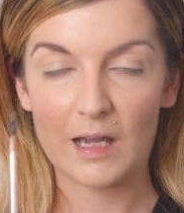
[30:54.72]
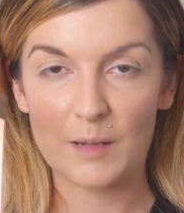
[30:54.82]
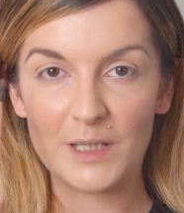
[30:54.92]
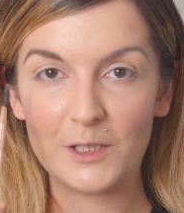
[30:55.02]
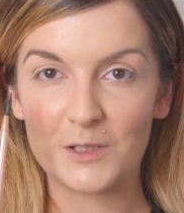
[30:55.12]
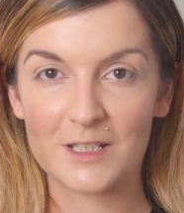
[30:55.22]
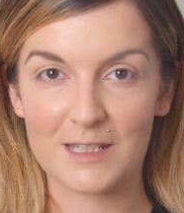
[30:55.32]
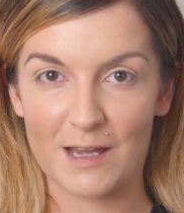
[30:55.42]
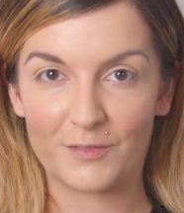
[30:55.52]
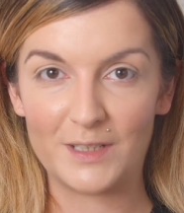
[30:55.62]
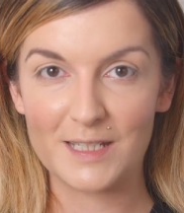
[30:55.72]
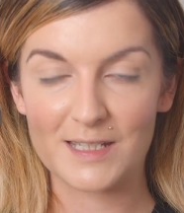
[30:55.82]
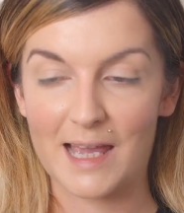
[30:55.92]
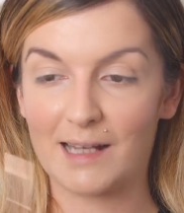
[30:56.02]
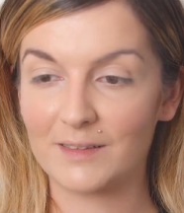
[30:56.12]
I mean, you can definitely
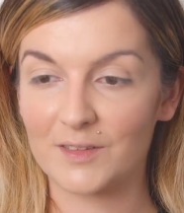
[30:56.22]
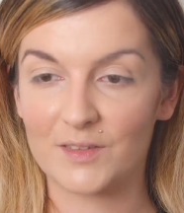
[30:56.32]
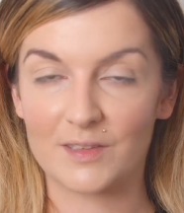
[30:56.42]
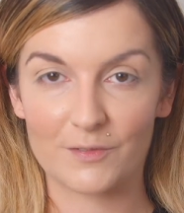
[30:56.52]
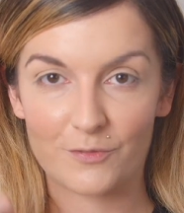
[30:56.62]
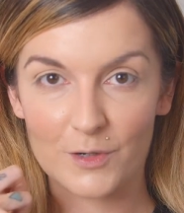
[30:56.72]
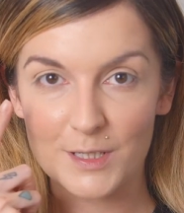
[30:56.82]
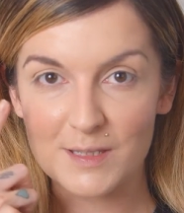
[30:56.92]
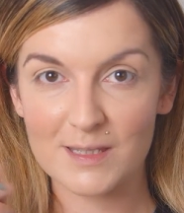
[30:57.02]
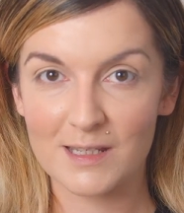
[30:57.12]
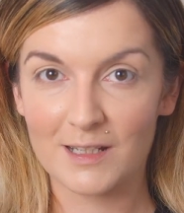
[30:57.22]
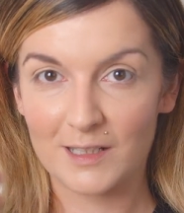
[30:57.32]
tell the difference.